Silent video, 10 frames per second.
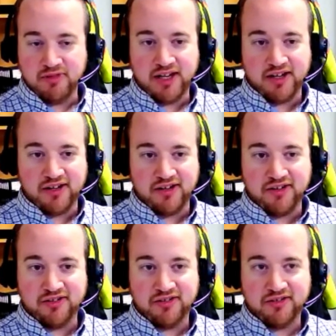
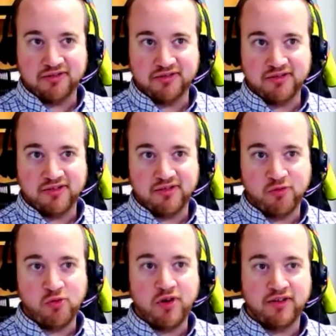And
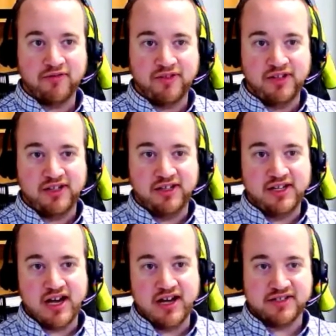one of the
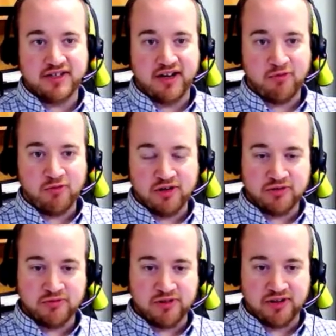guys that I
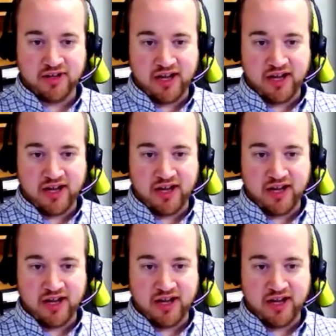worked with